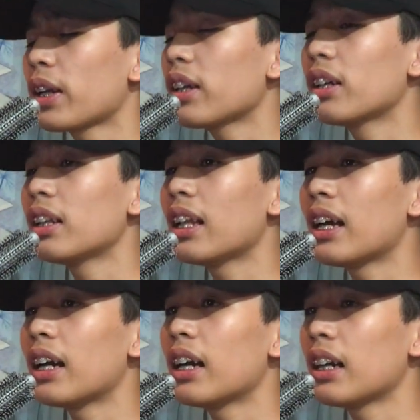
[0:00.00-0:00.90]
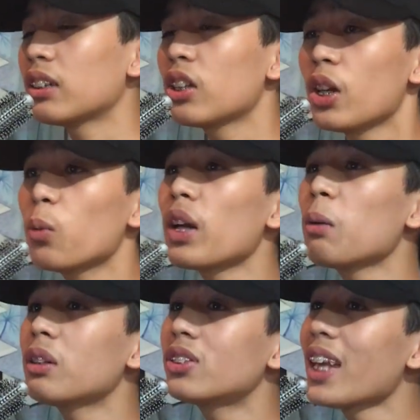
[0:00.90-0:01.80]
realized
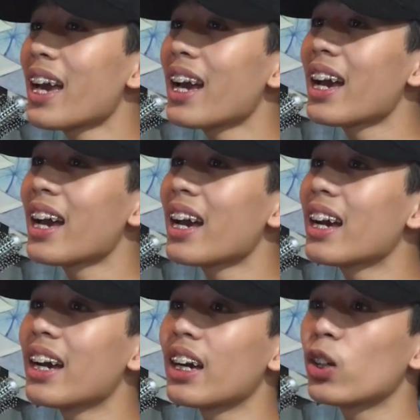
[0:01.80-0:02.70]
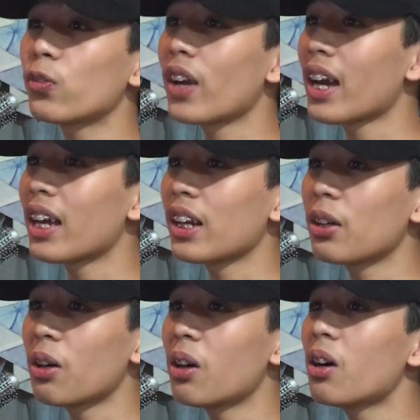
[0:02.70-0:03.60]
we were scared of
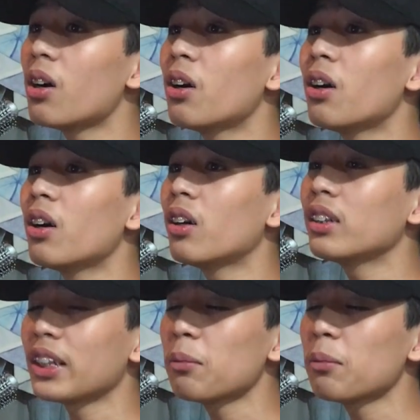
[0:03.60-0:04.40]
getting old.